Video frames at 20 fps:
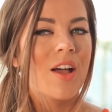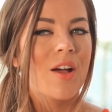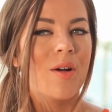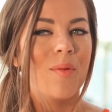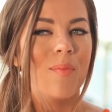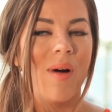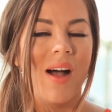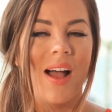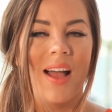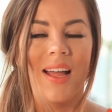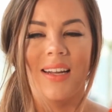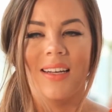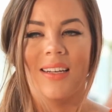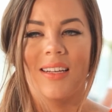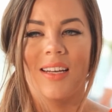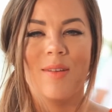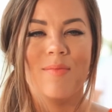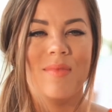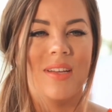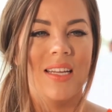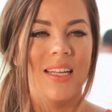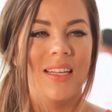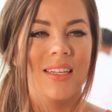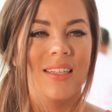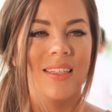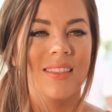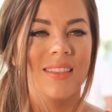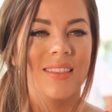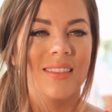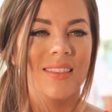But, I
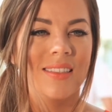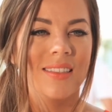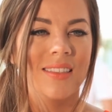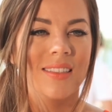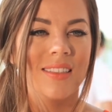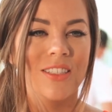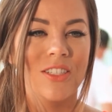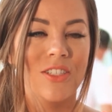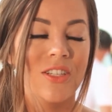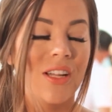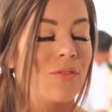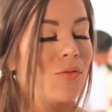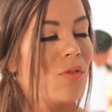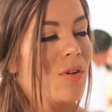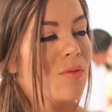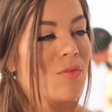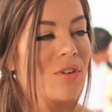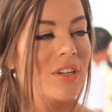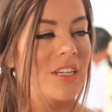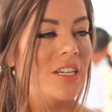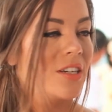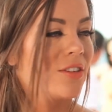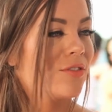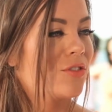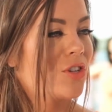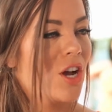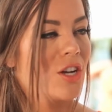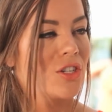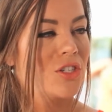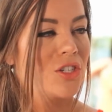mean, you still have one more year of
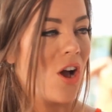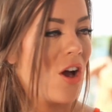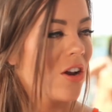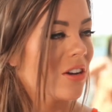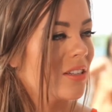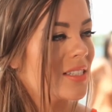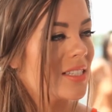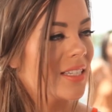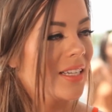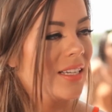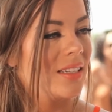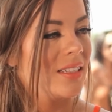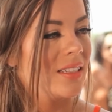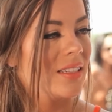Josh Donaldson.